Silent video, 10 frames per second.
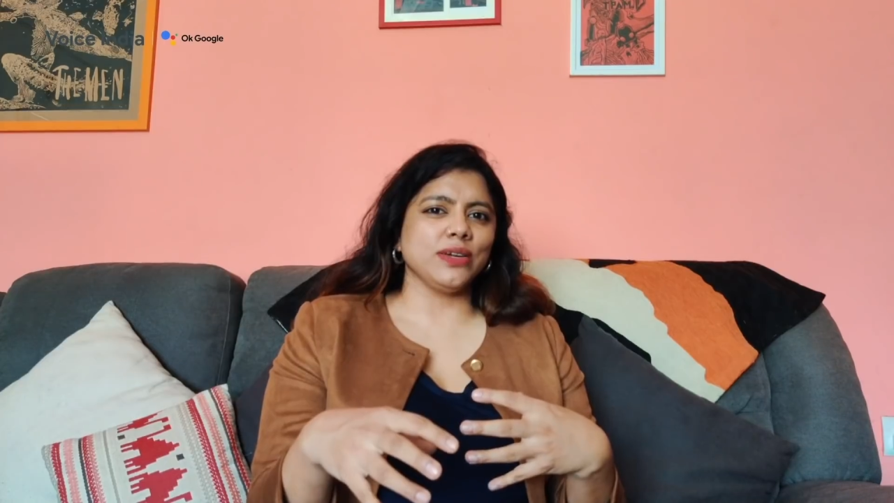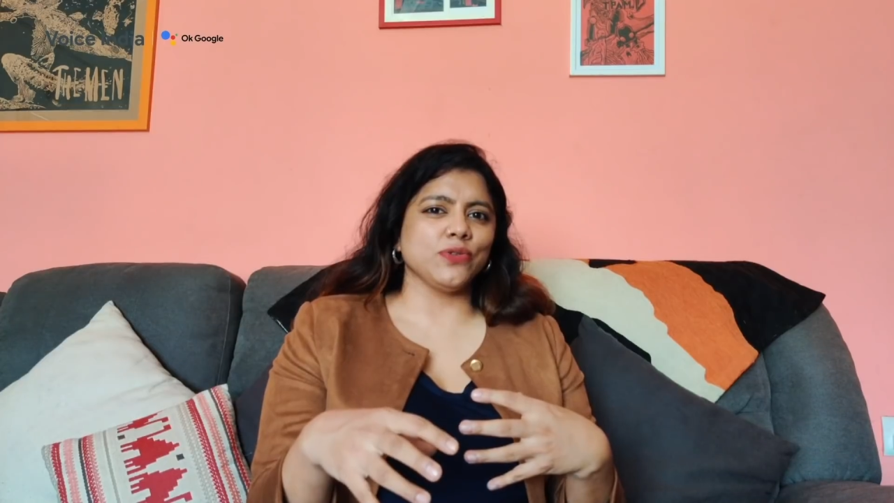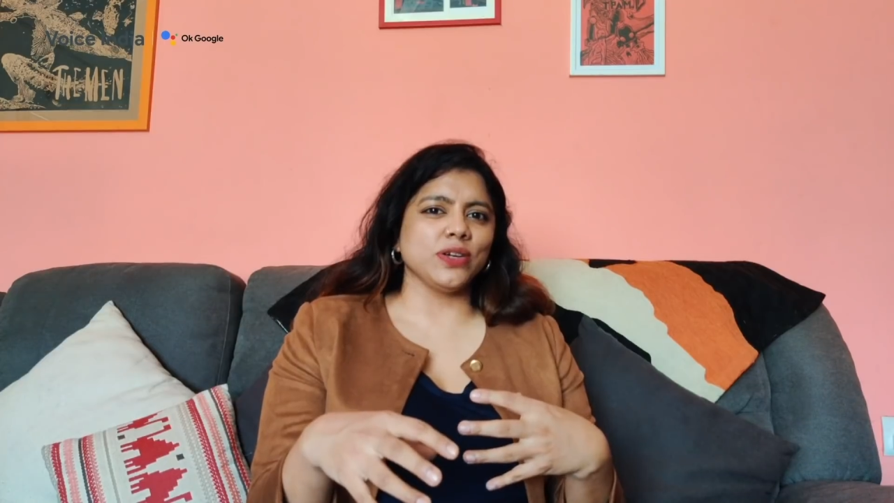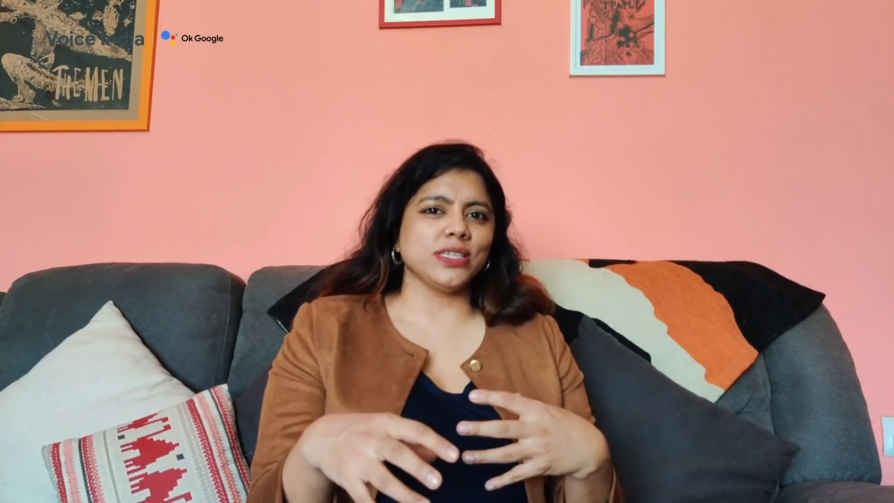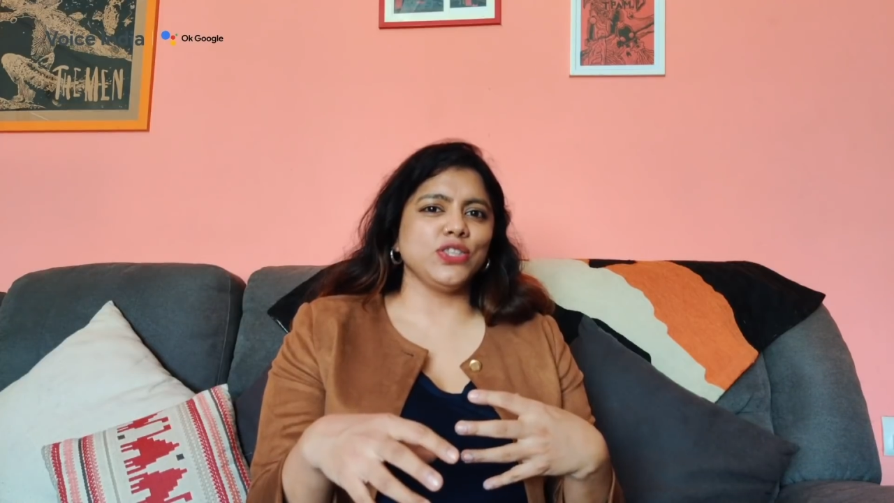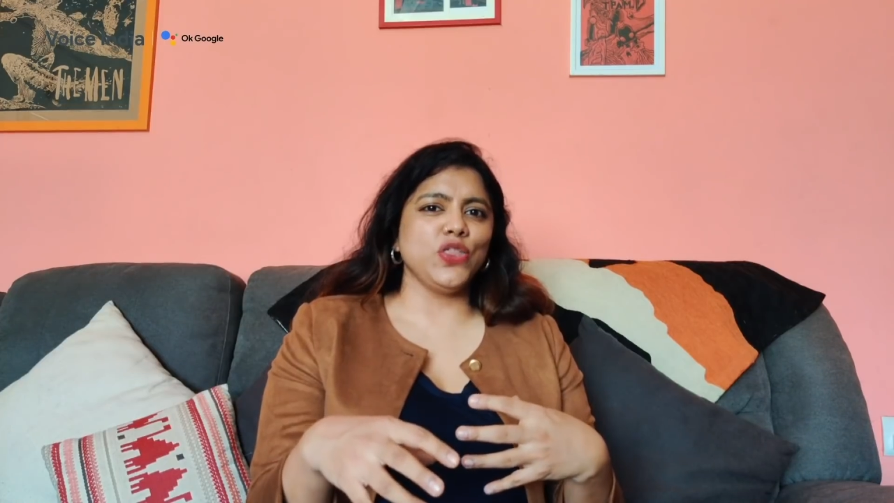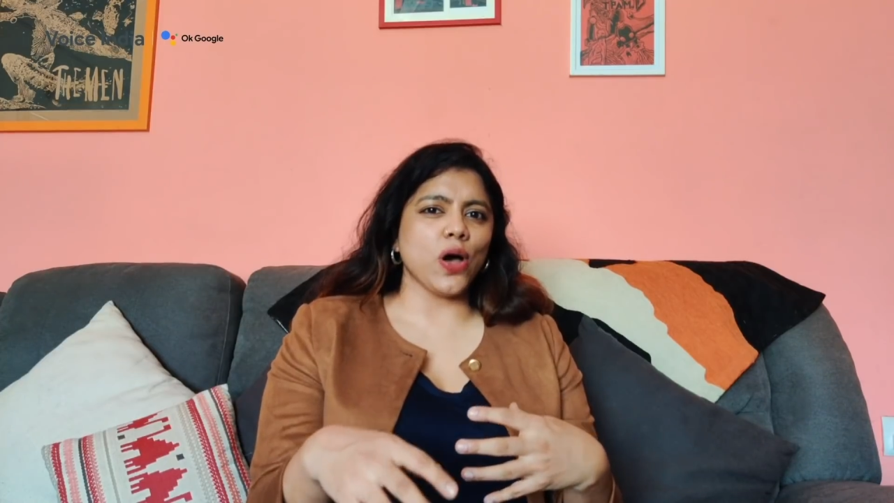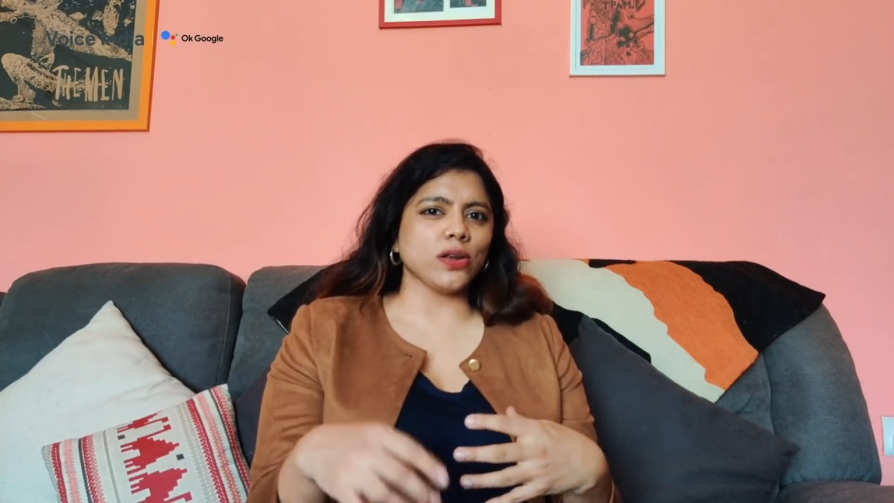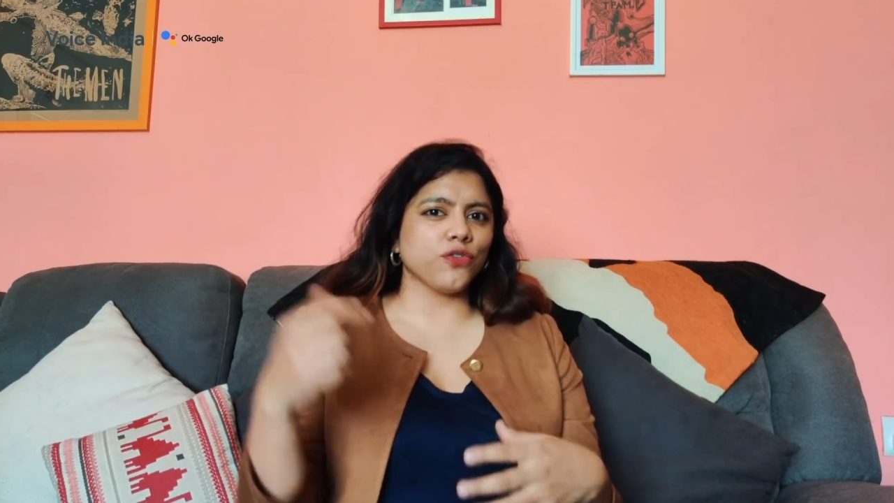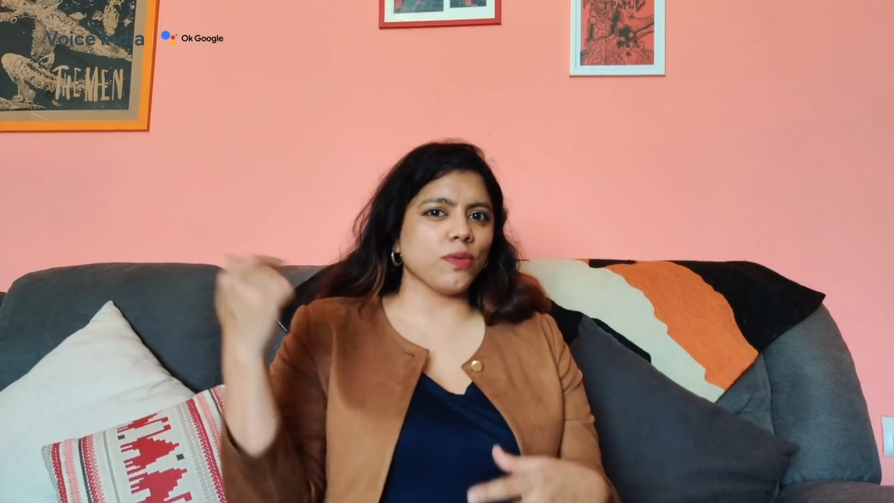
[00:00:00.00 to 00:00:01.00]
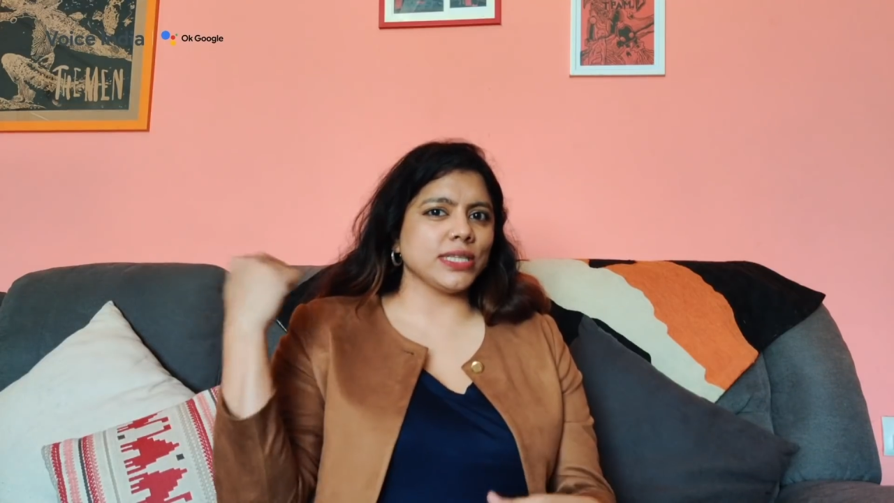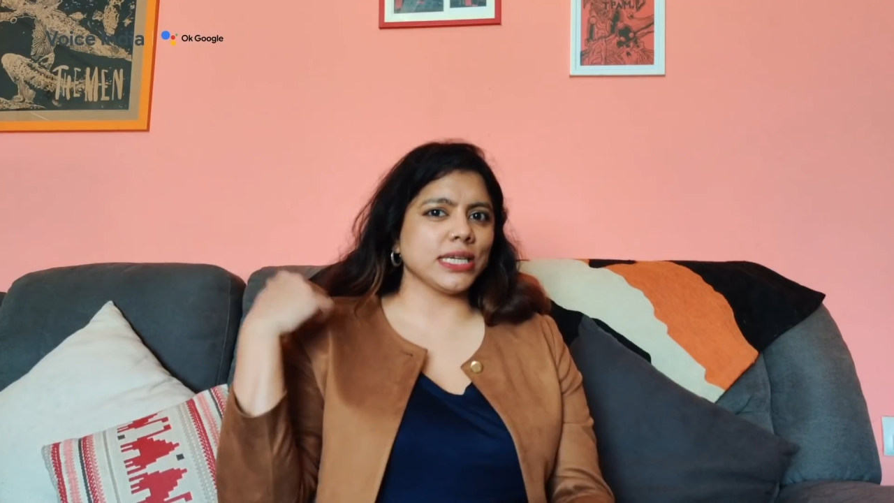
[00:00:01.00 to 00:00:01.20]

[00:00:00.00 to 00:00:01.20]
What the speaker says: who is not from a